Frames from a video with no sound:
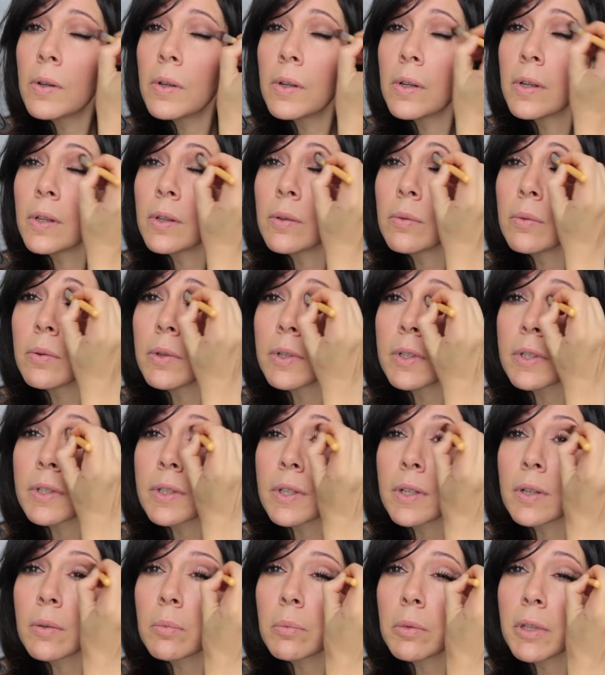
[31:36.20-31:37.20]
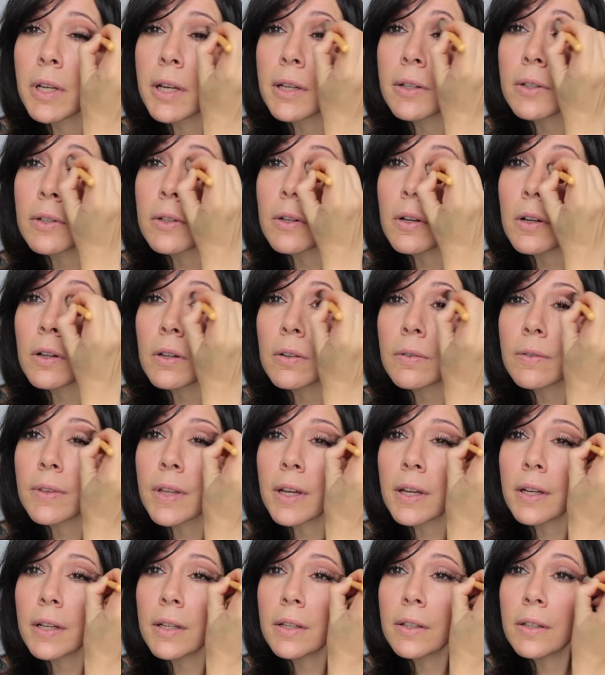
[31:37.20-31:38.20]
And we're just going to blend all of
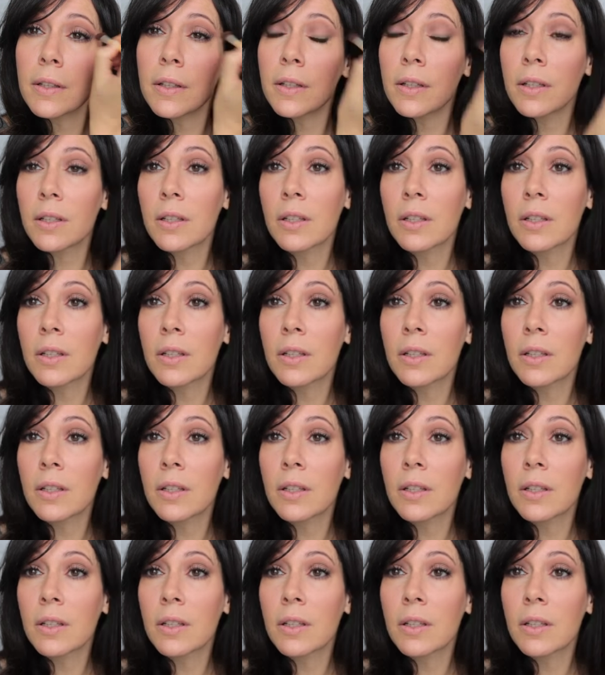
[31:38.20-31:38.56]
that in